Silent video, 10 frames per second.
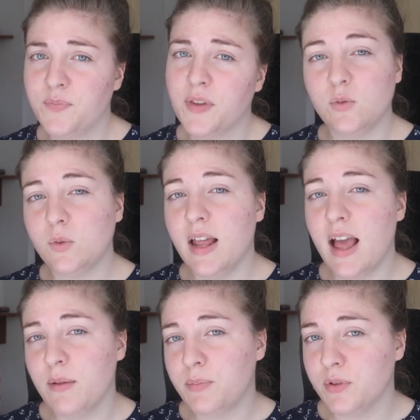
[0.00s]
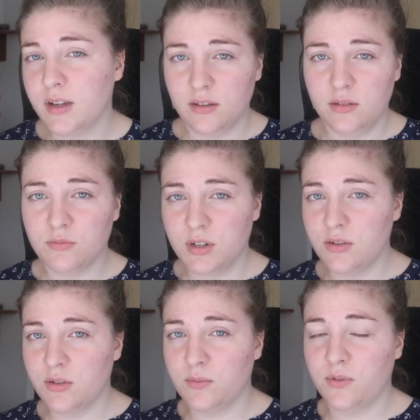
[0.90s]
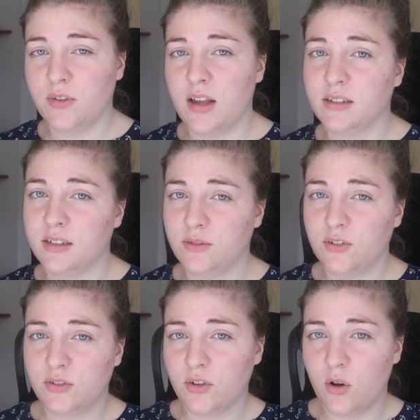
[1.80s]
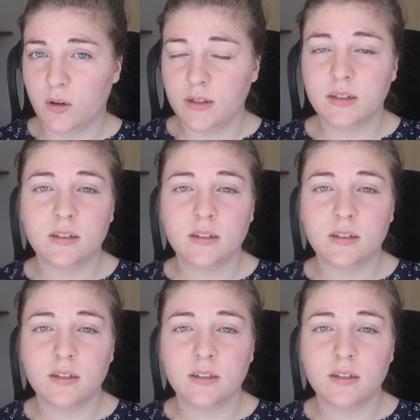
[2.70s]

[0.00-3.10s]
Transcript: This will help you getting rid of stagnant stock